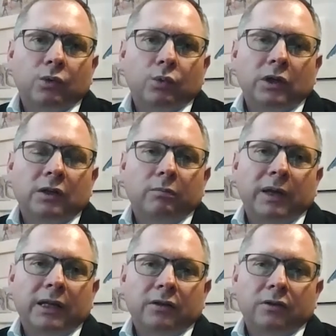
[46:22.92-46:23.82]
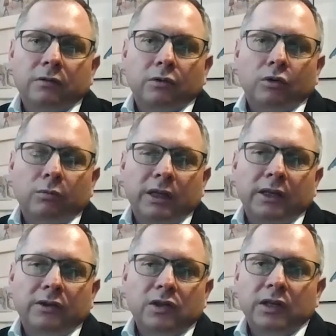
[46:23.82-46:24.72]
and what it meant or
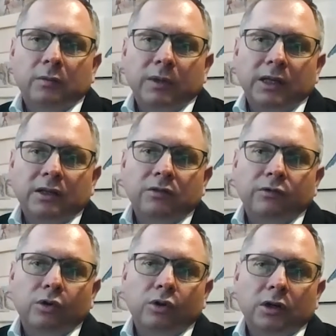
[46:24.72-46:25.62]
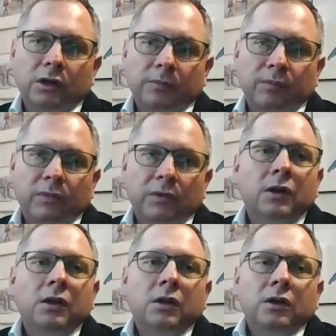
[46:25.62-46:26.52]
still means for
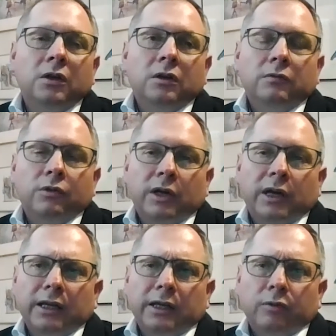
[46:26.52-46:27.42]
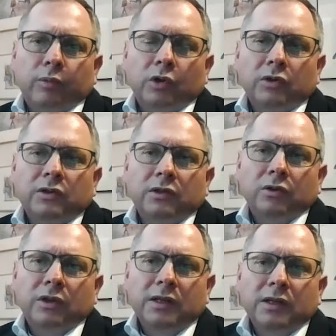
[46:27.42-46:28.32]
high yield bonds.
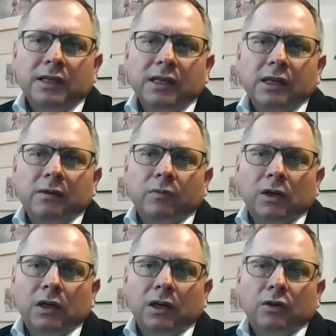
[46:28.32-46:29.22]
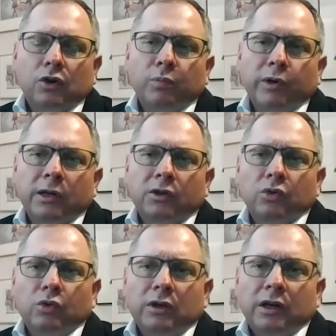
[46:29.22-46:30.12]
You can see compared
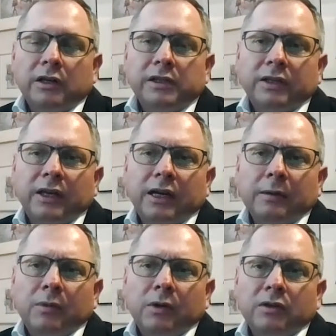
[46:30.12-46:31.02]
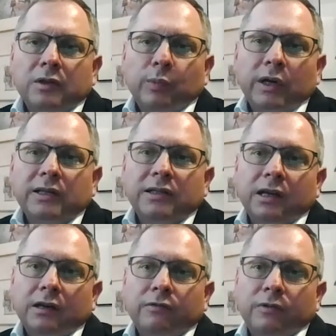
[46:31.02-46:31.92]
to last time, spreads
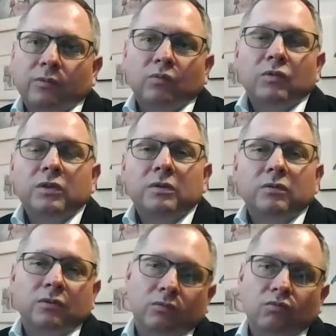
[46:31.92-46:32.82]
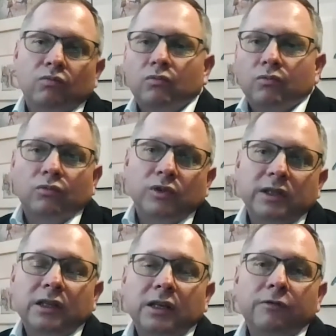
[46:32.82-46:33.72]
have
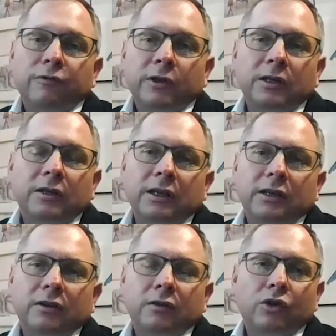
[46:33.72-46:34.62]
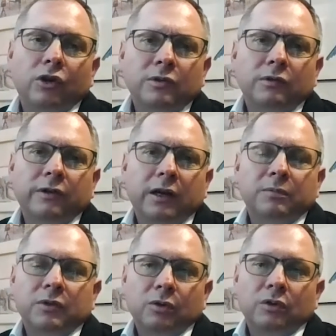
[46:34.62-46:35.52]
significantly in the terms of
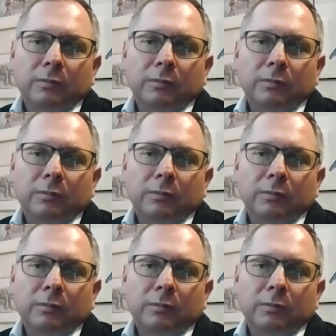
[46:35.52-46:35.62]
absolute